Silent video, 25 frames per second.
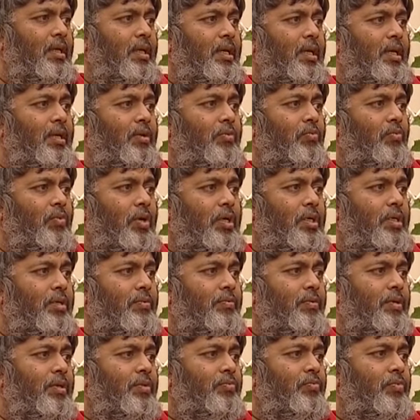and
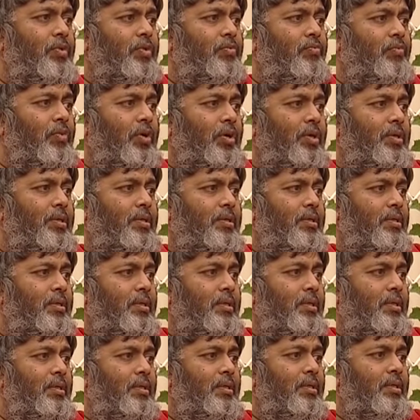whatever we want,
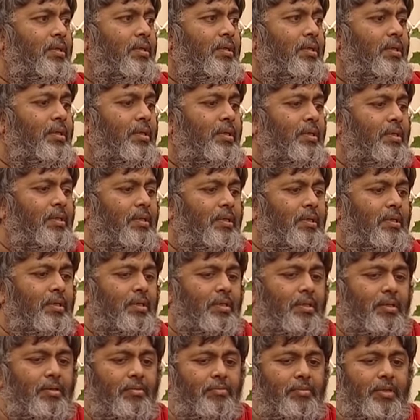he
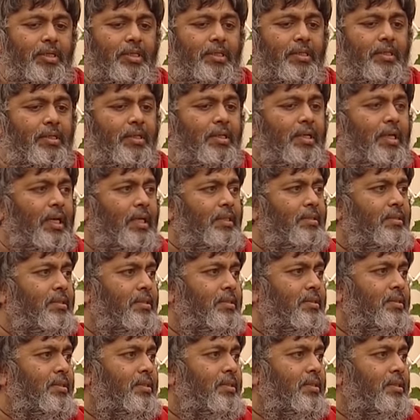
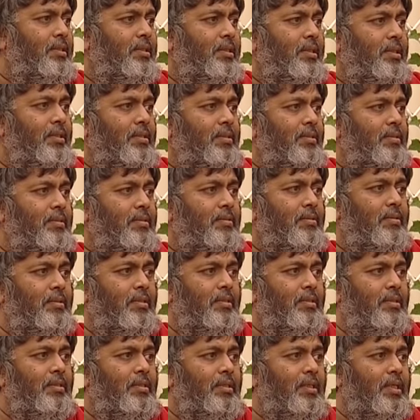materializes it into
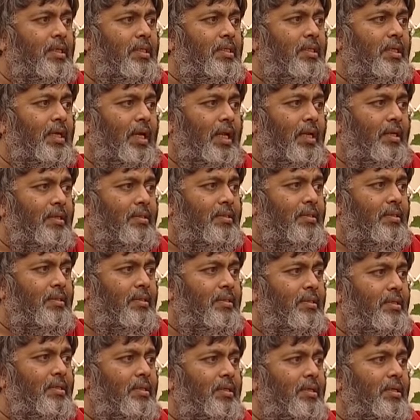the
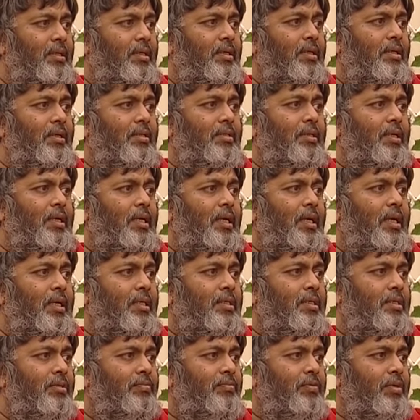reality. Now the
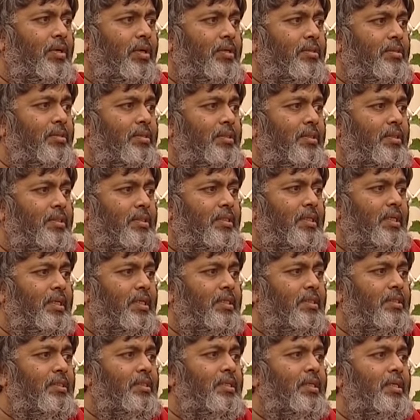collective
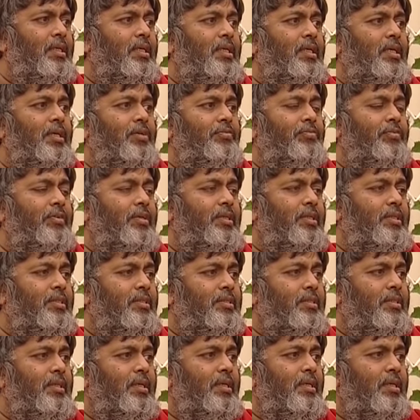consciousness, if it
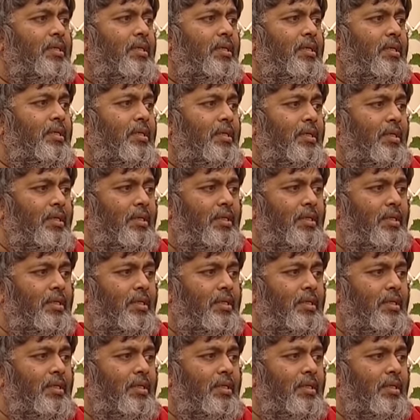is thinking